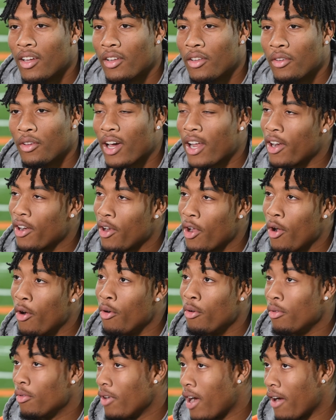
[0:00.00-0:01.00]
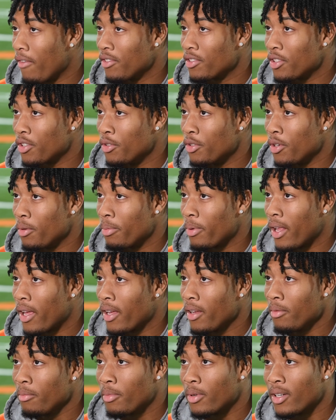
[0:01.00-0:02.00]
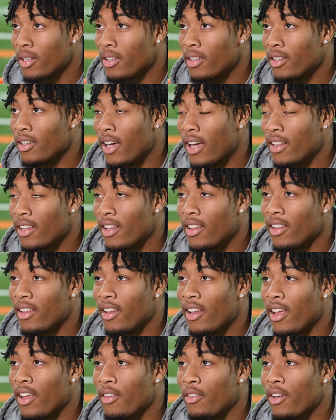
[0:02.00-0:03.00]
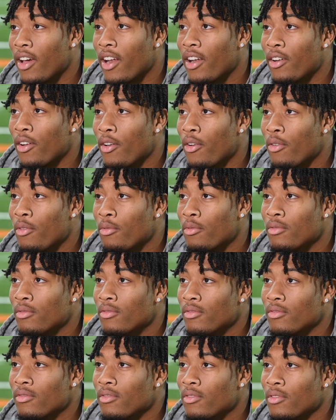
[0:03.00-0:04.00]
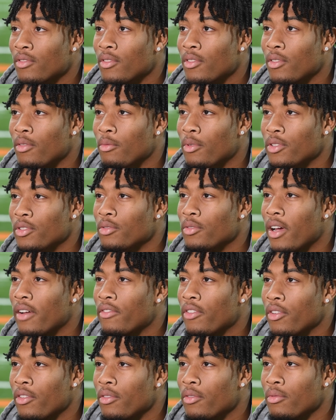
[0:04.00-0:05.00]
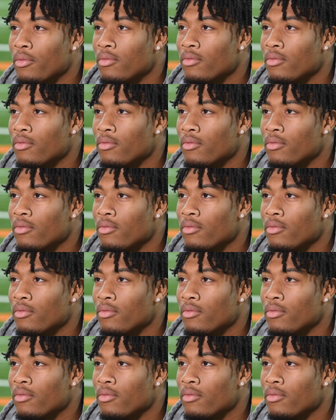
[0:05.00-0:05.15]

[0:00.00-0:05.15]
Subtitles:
You got to know, obviously, who you're playing, but at the end of the day, you got to know what you have to do.